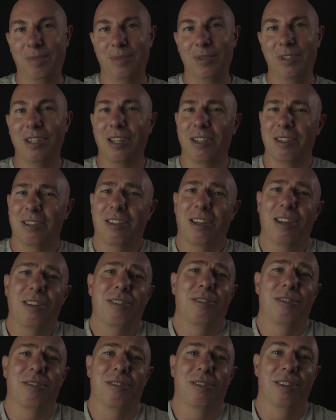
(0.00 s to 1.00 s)

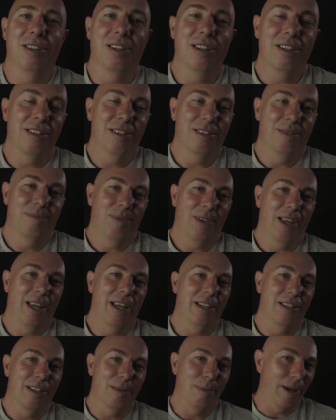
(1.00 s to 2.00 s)
sensation that is
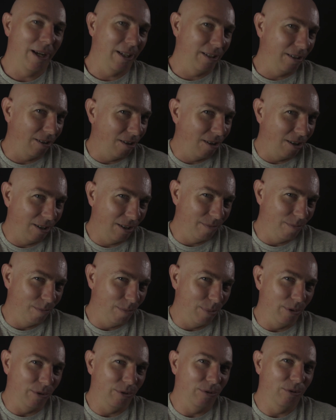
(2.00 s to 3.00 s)
ASMR to kind of
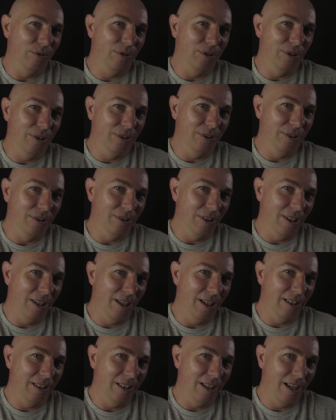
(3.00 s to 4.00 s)
build
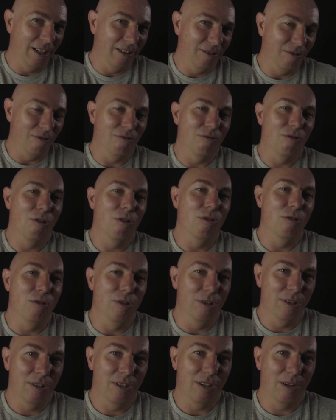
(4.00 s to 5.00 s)
and grow
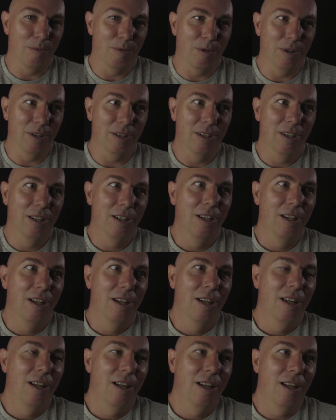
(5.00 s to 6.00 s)
in someone,
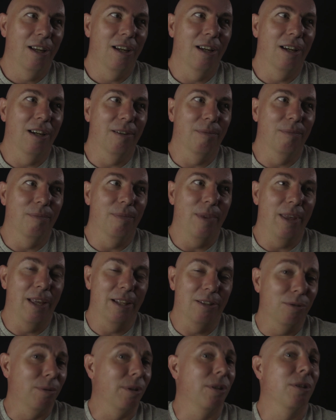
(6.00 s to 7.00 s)

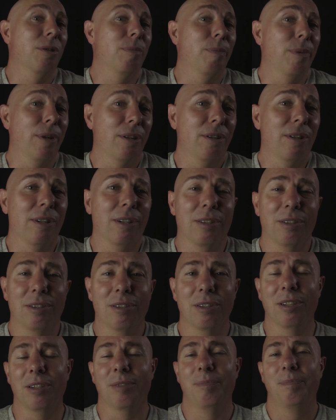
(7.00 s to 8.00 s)
and to
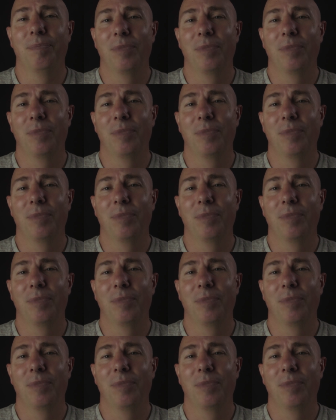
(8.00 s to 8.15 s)
experience it.